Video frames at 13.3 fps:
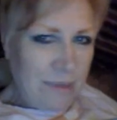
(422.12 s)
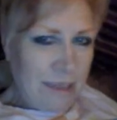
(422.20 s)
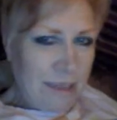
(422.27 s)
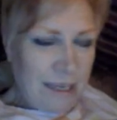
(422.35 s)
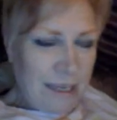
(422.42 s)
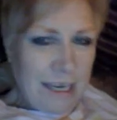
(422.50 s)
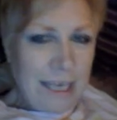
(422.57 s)

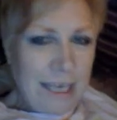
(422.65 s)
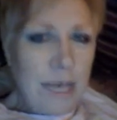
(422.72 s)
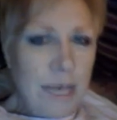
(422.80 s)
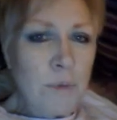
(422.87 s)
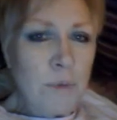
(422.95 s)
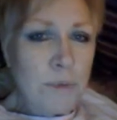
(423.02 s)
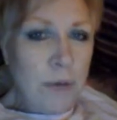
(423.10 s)
And he
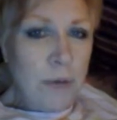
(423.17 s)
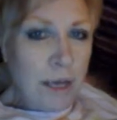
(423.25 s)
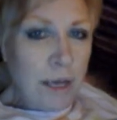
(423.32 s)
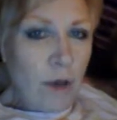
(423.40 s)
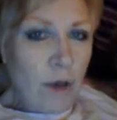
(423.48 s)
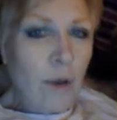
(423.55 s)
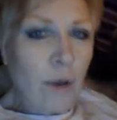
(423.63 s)
was running
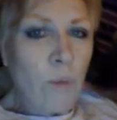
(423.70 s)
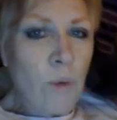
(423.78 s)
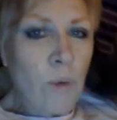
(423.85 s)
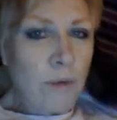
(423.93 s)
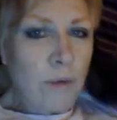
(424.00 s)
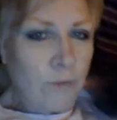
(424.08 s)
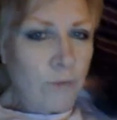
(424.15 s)
on a
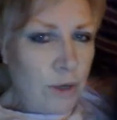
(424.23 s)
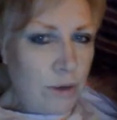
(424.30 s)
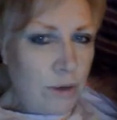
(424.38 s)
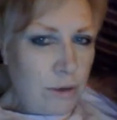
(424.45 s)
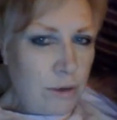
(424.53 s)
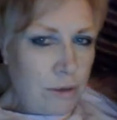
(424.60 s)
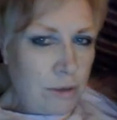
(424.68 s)
1 foot
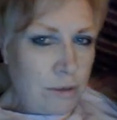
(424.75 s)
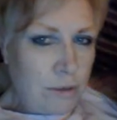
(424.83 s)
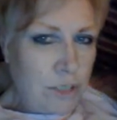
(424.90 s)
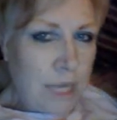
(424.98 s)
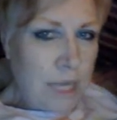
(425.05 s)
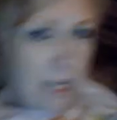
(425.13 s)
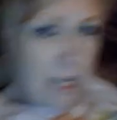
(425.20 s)

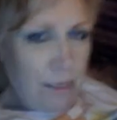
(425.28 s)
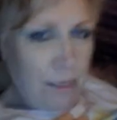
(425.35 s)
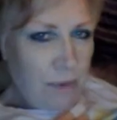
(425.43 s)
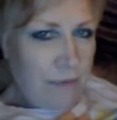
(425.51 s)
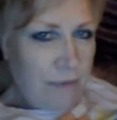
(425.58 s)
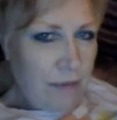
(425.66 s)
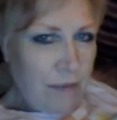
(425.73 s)
chain when I
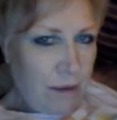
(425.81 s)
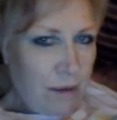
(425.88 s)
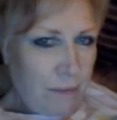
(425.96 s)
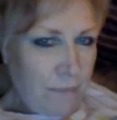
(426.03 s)
found him.